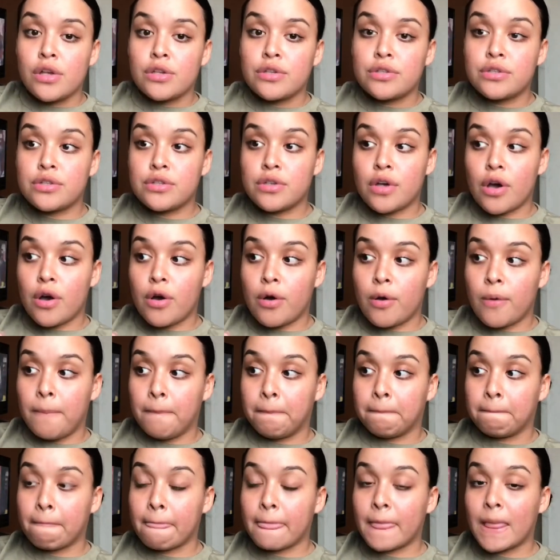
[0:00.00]

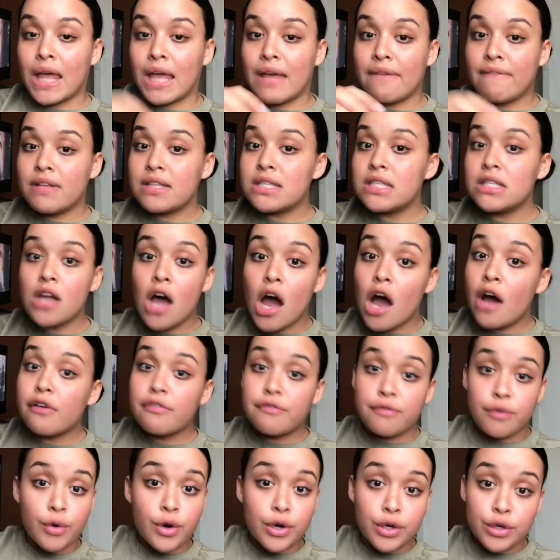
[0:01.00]
So if it's not
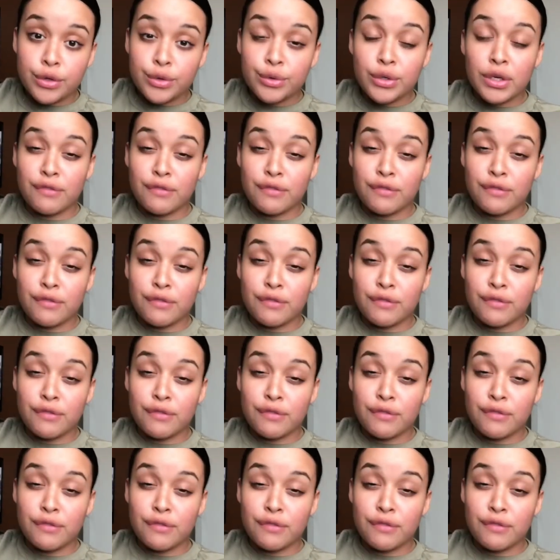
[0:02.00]
for you,